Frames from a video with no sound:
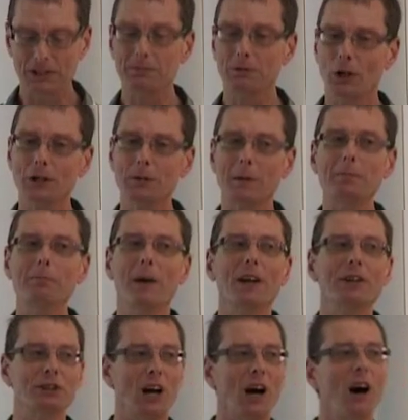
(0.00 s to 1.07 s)
is going to be
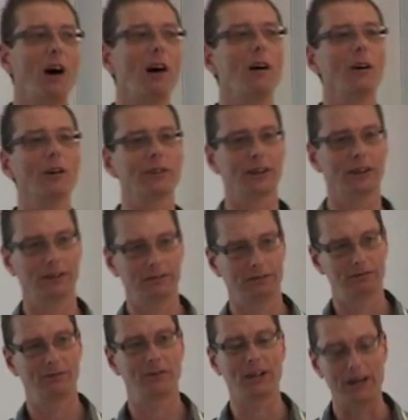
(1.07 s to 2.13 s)
much harder
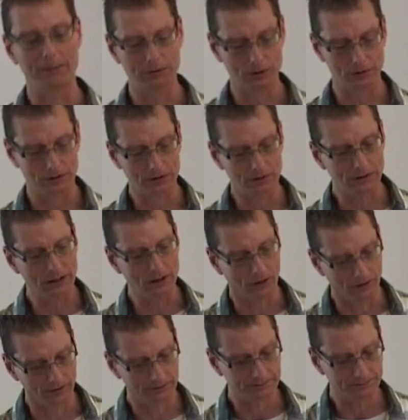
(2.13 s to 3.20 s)
for them to agree
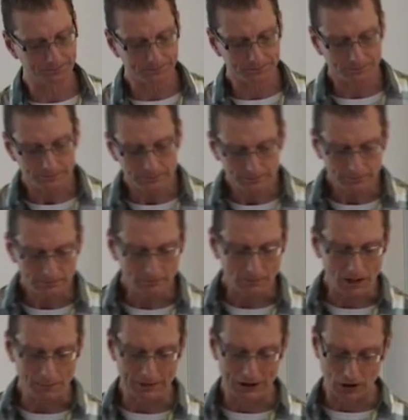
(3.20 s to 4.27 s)
on,
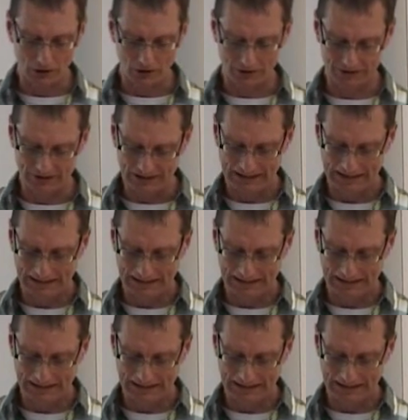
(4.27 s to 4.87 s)
because